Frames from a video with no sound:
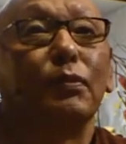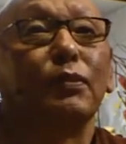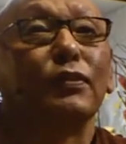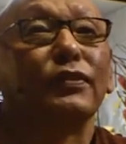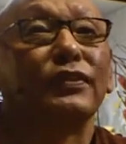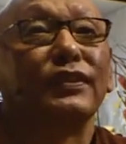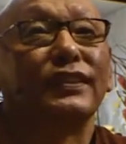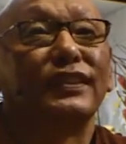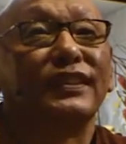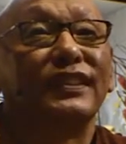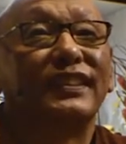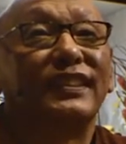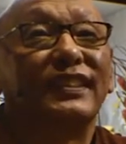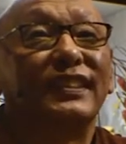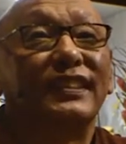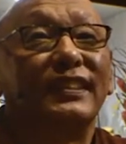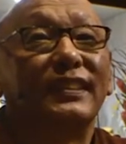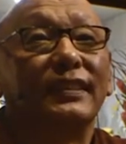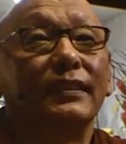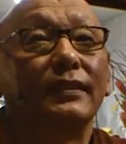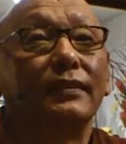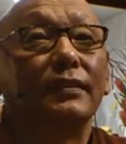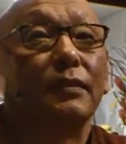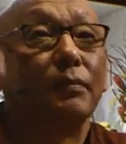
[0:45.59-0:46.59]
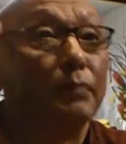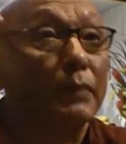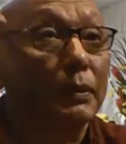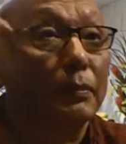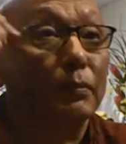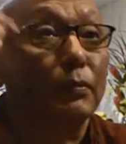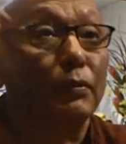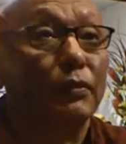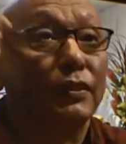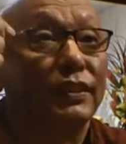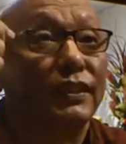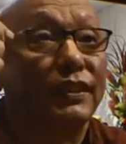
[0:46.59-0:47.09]
poisoned. The
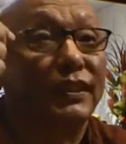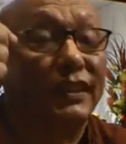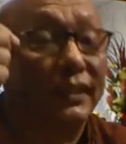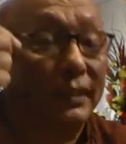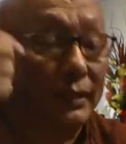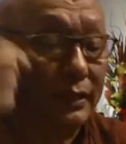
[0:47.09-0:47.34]
memory.